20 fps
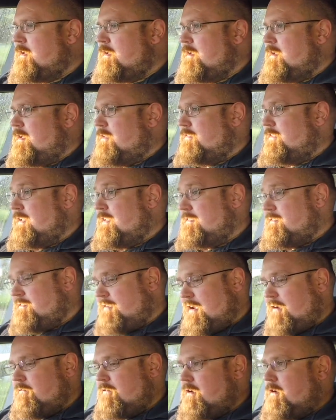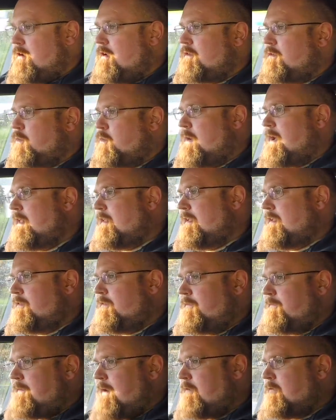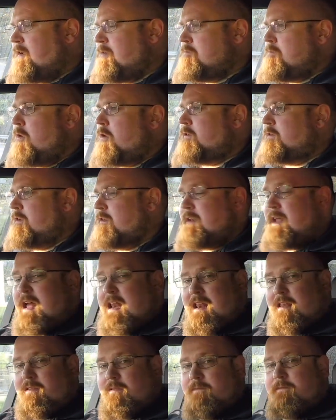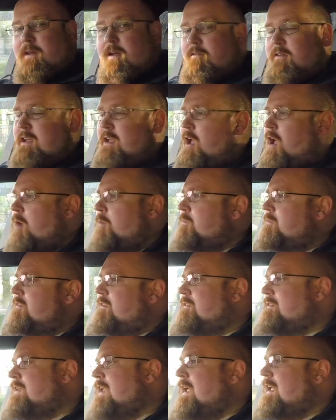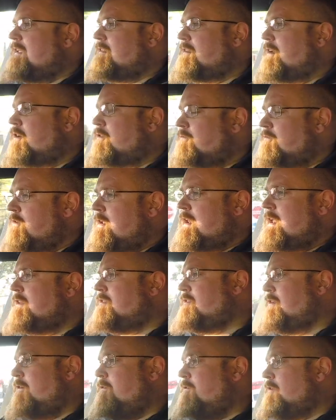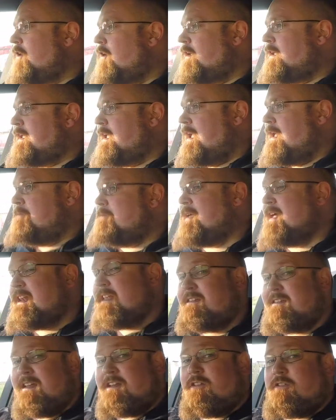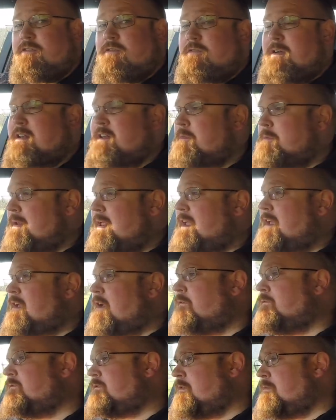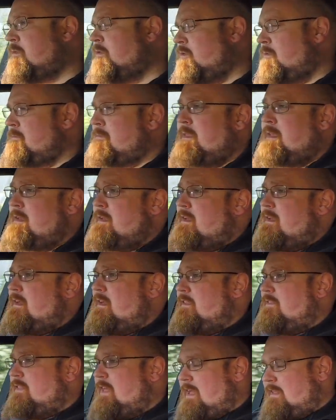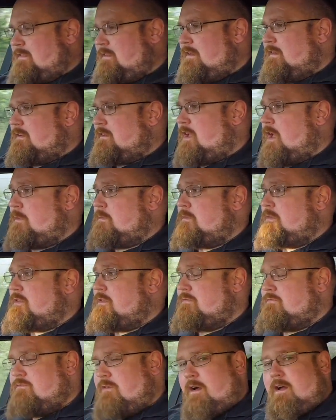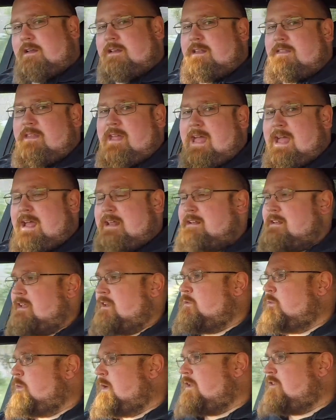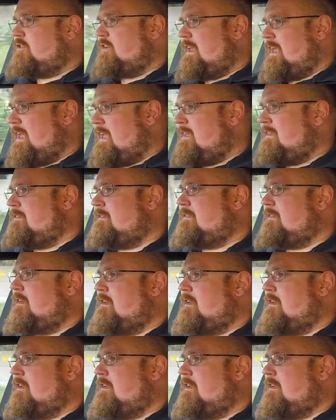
The interior as well is very modern and it's very up to date. I really do like it, and it's incredibly comfortable. Then comes the ride and the handling, which is